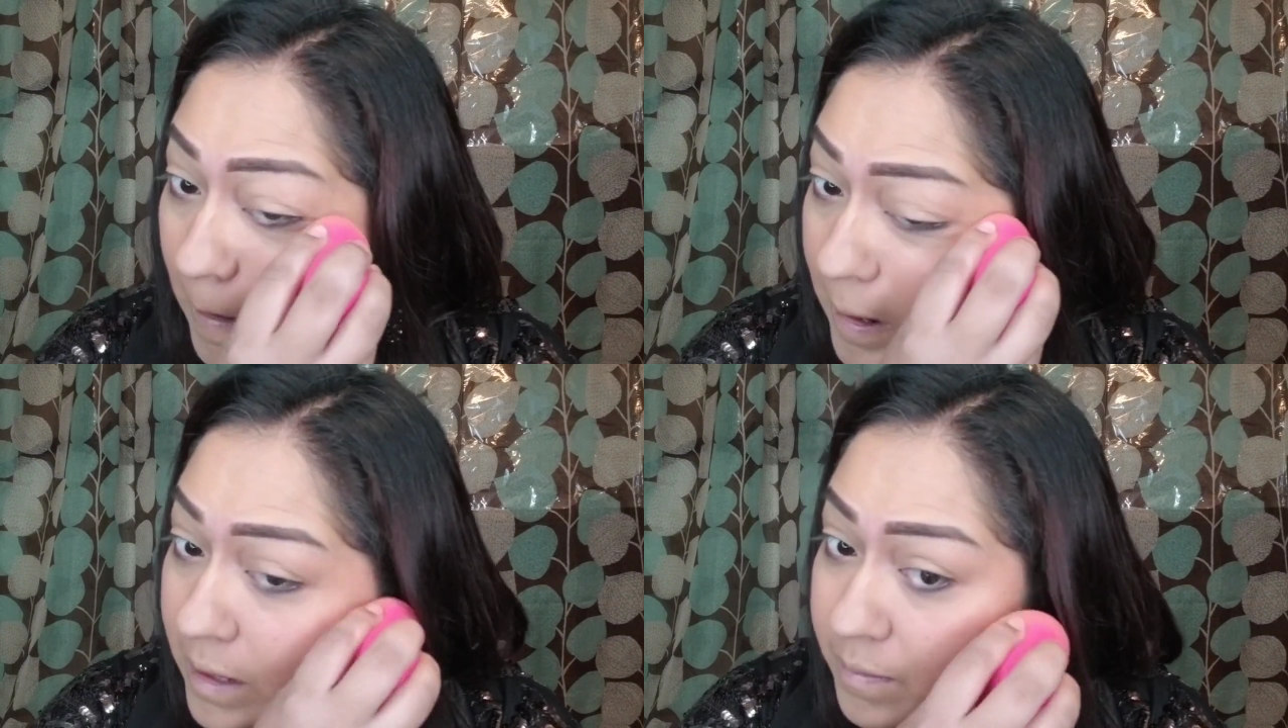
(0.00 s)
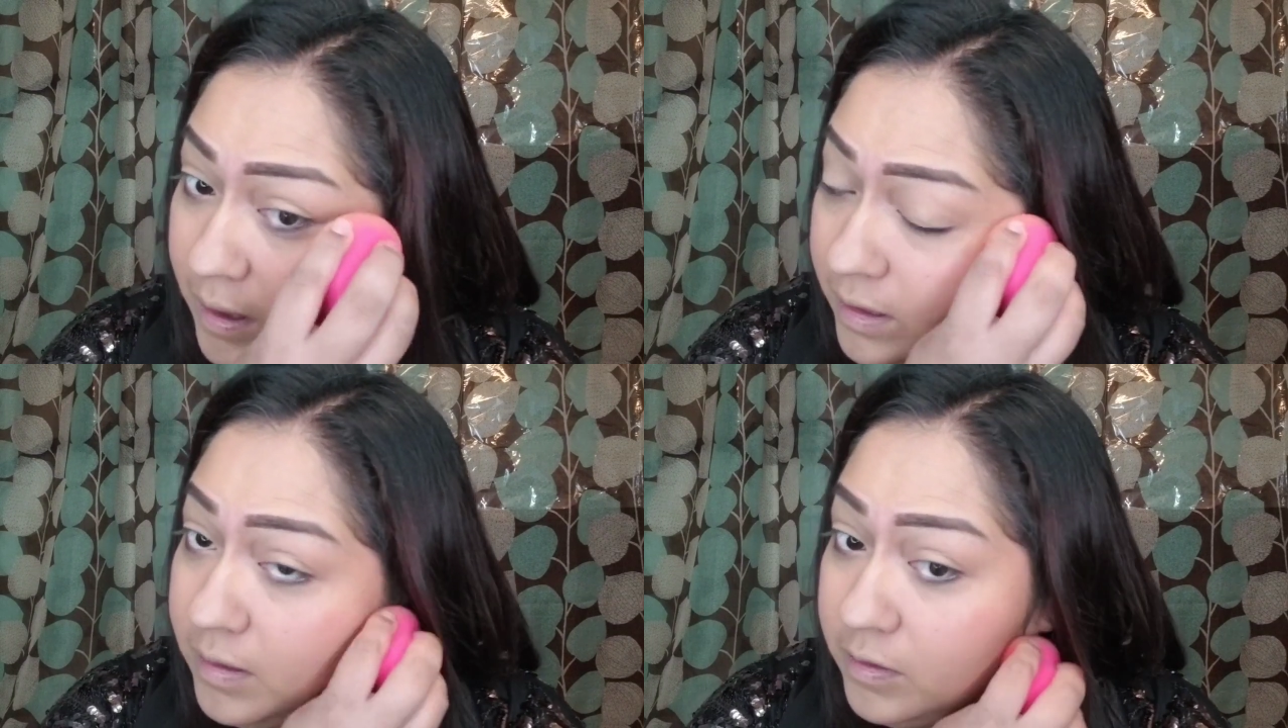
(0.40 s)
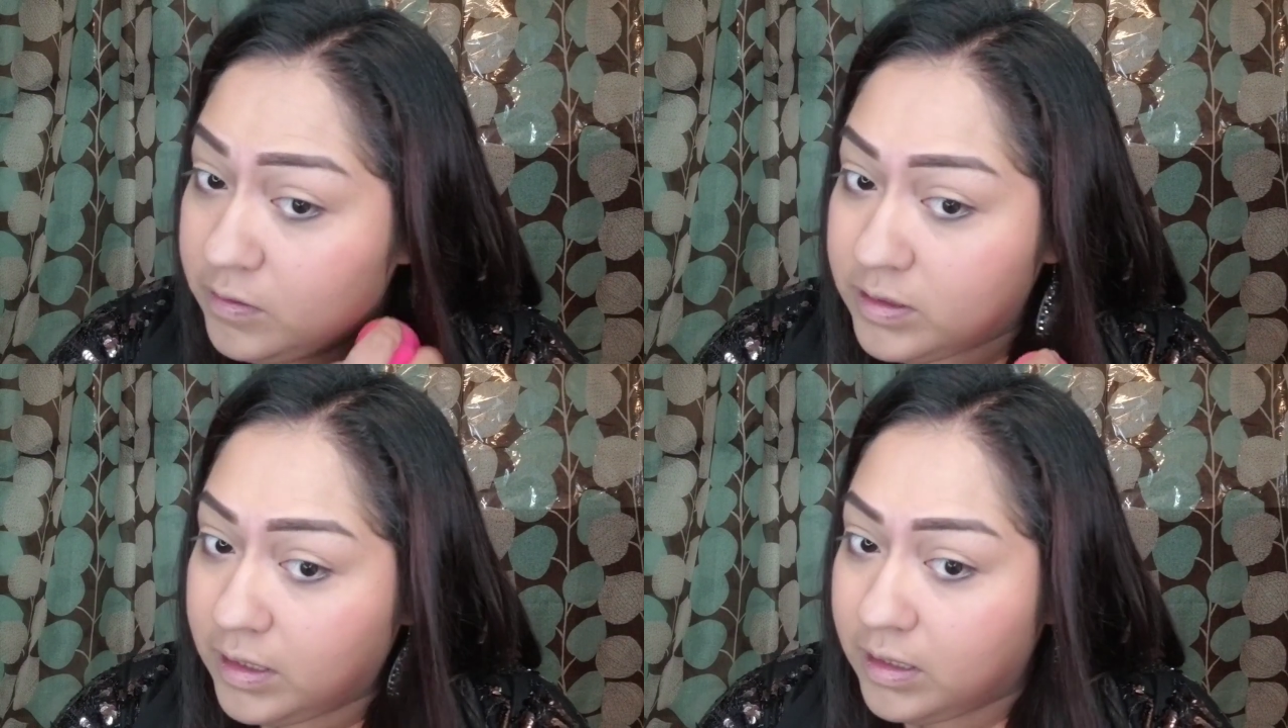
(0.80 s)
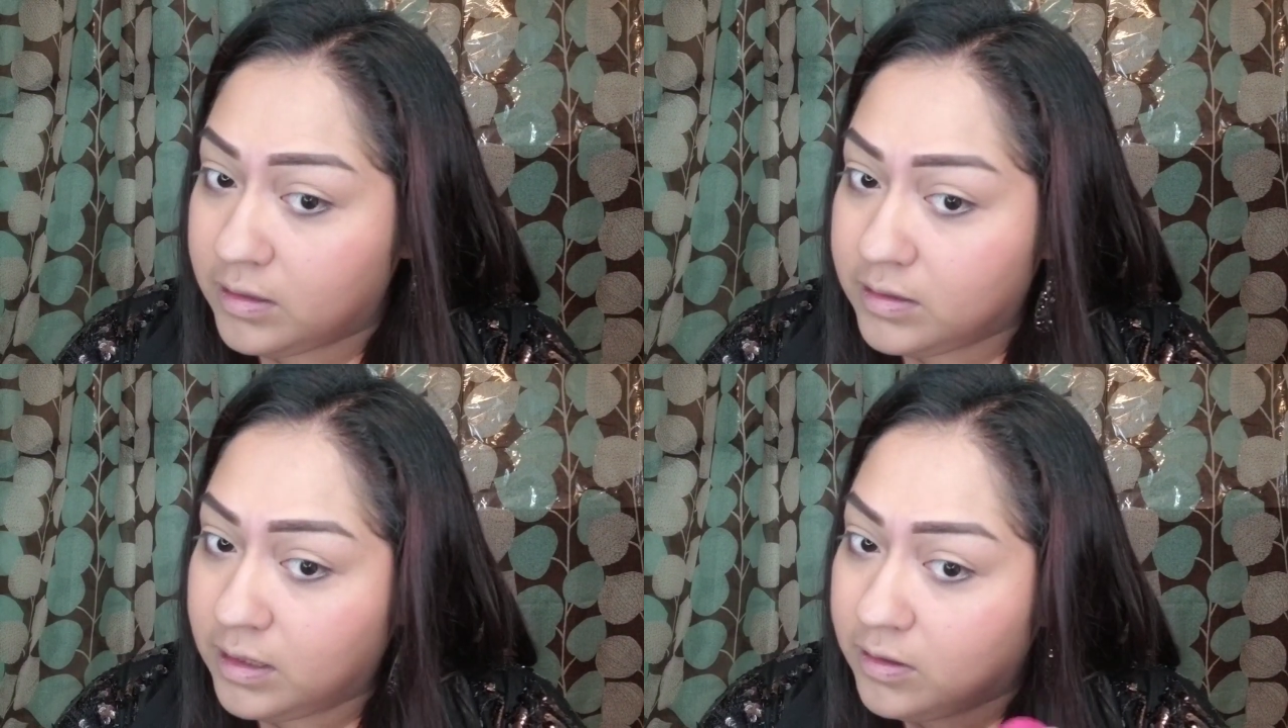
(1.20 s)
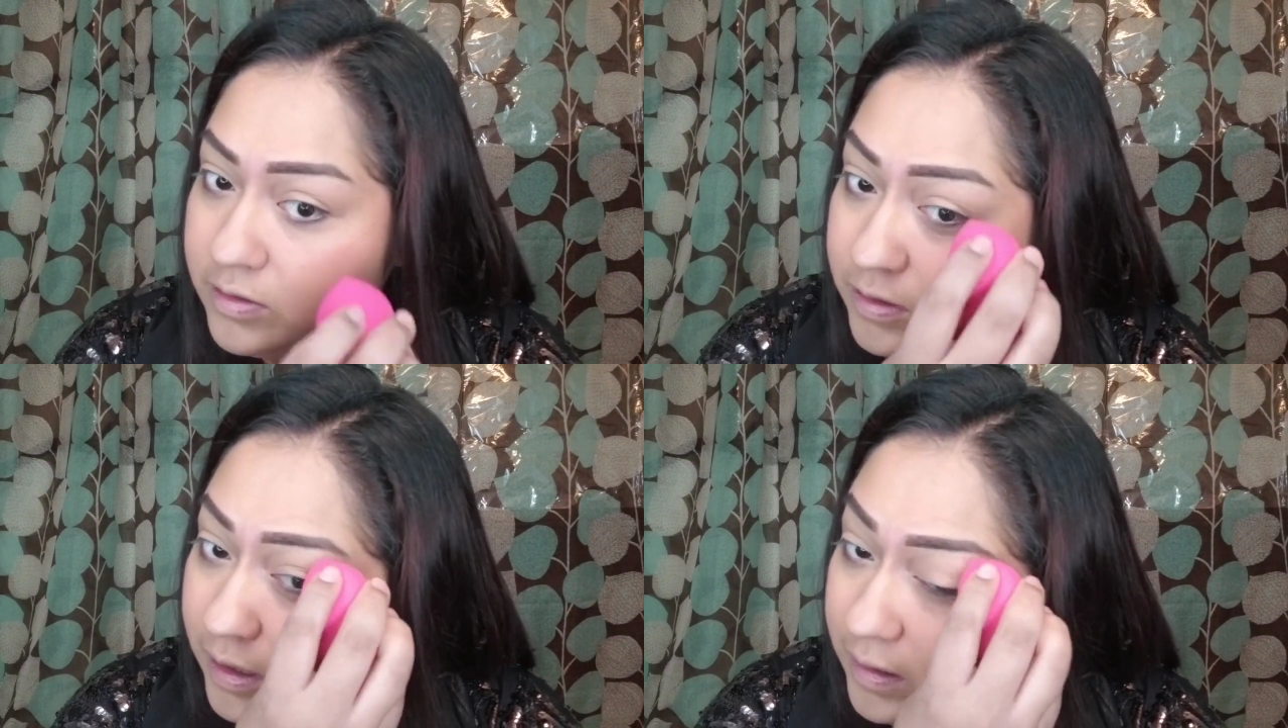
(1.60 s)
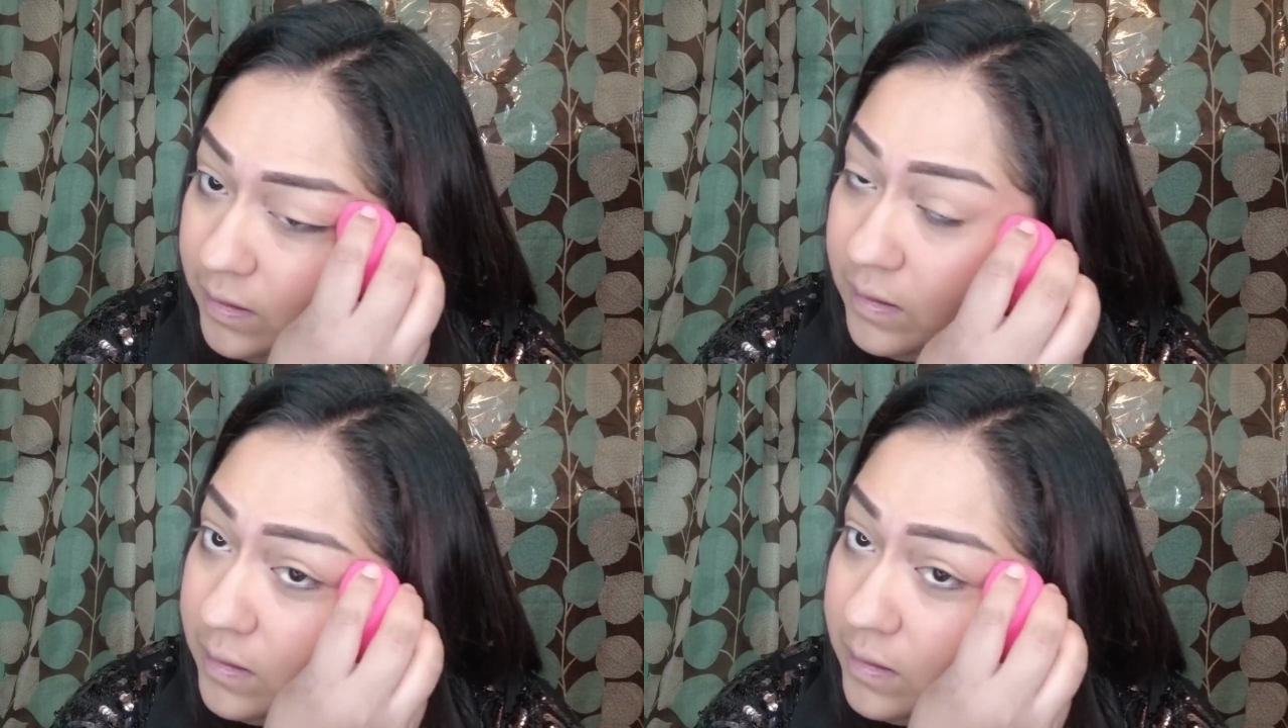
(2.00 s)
And I'm not gonna use any concealer today